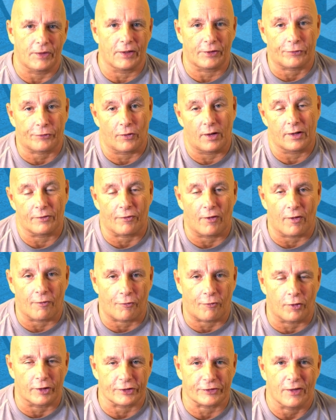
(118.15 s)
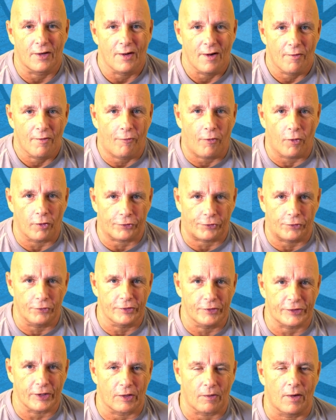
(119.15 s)
Detroit, of course,
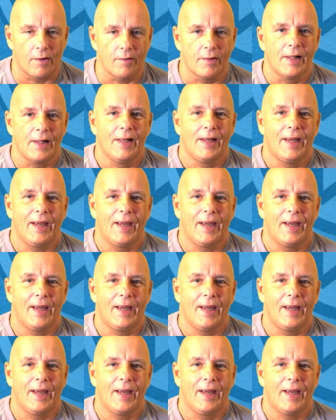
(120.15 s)
4-2-0.